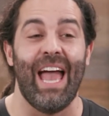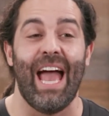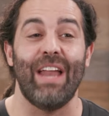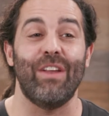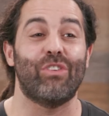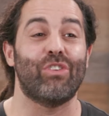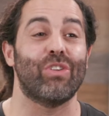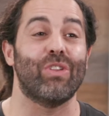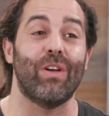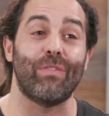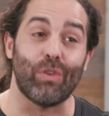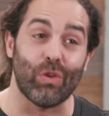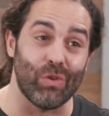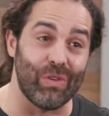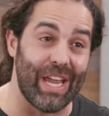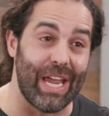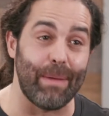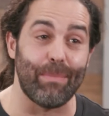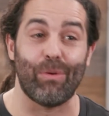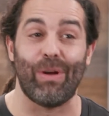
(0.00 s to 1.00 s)
And you should love your
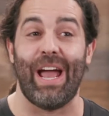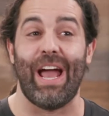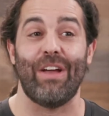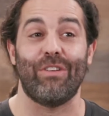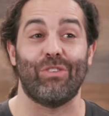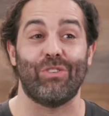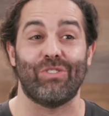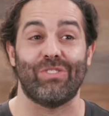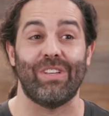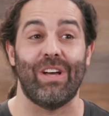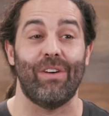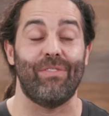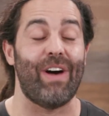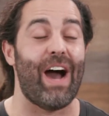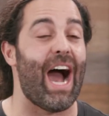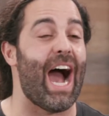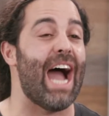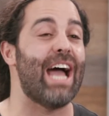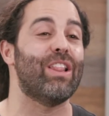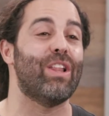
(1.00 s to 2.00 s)
neighbor as yourself.
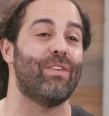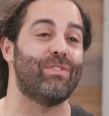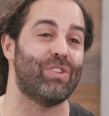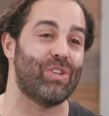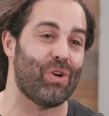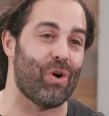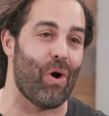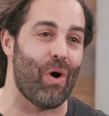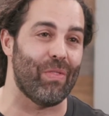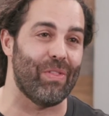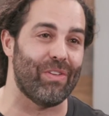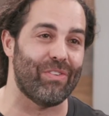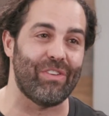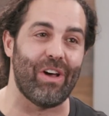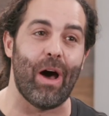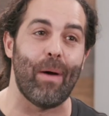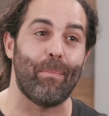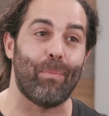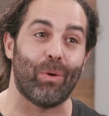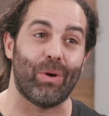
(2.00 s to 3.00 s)
I love to call this
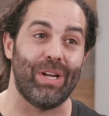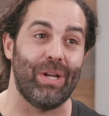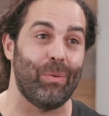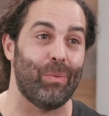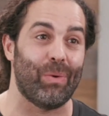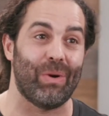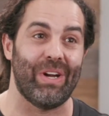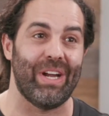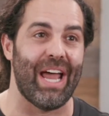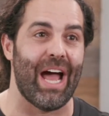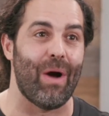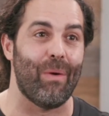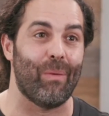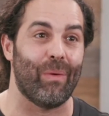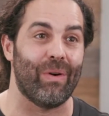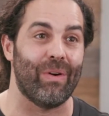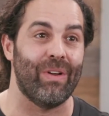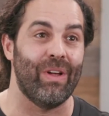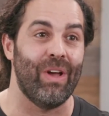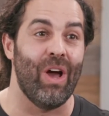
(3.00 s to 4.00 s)
upward, inward, and
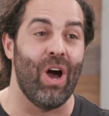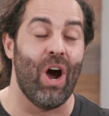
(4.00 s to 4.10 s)
outward.